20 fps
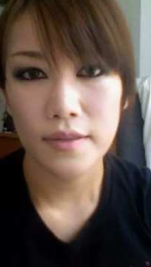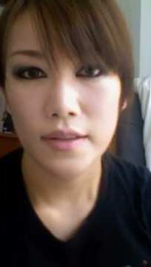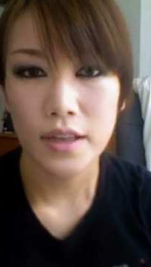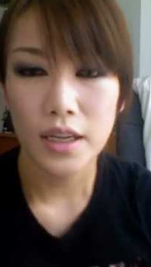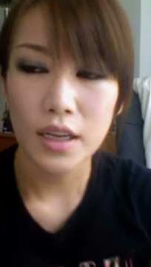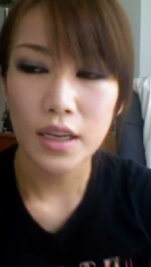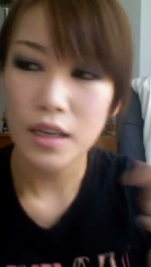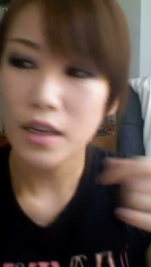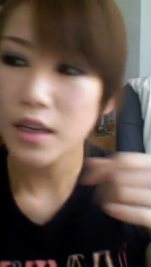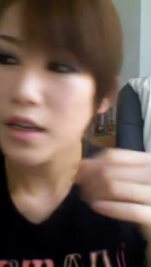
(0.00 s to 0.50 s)

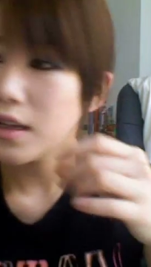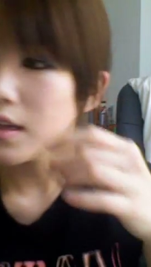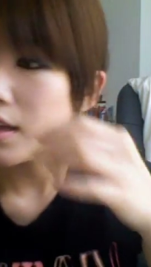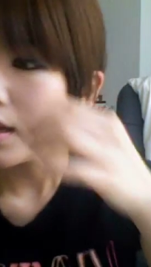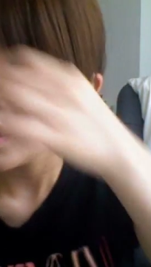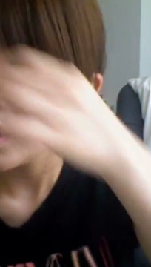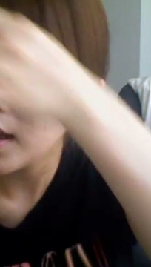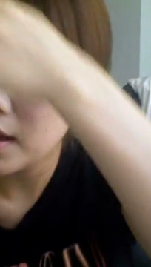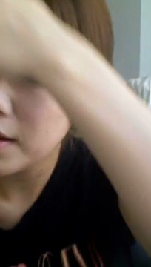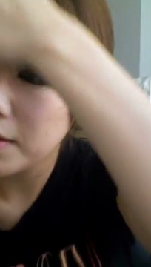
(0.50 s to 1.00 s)
like
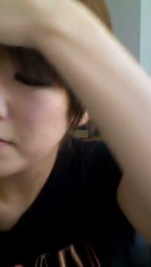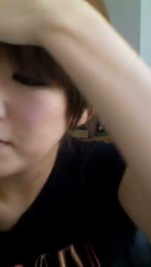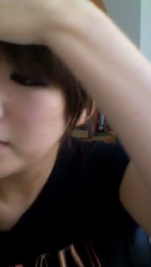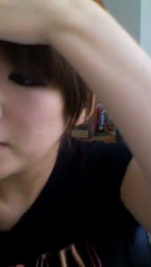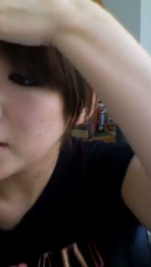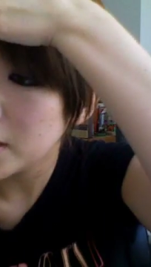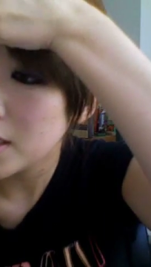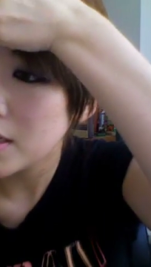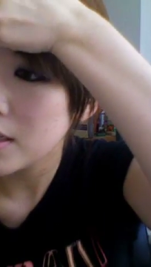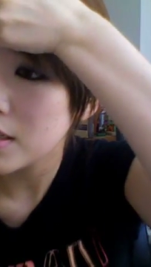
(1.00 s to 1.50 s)
have
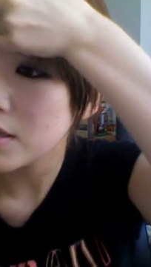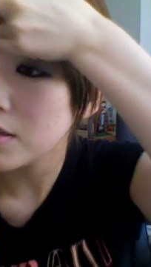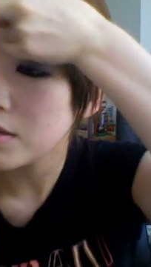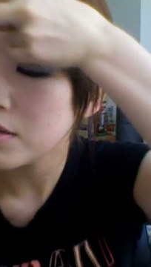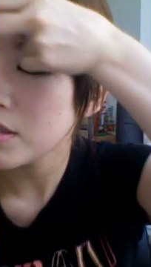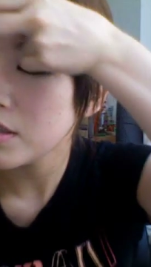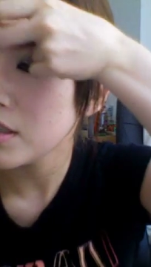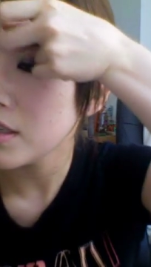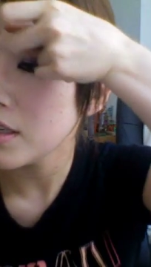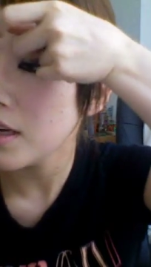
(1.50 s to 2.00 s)
like its
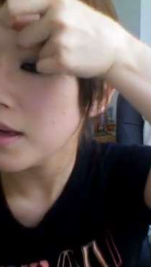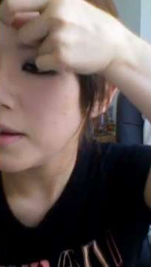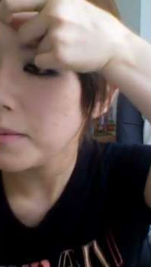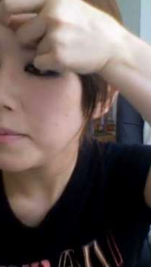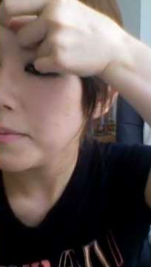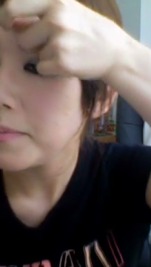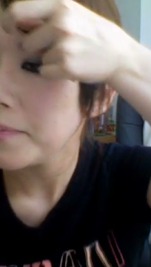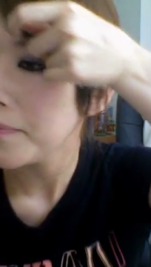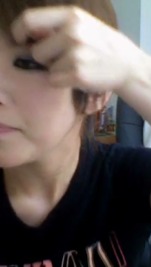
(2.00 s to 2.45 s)
own shape.